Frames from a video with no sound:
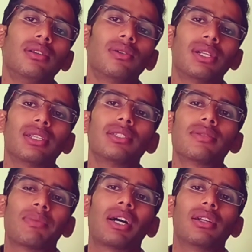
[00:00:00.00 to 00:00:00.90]
to get
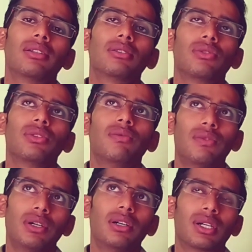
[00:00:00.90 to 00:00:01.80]
inspired through the
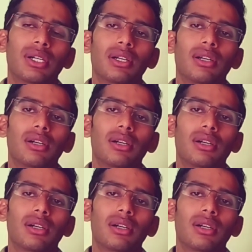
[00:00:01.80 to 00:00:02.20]
work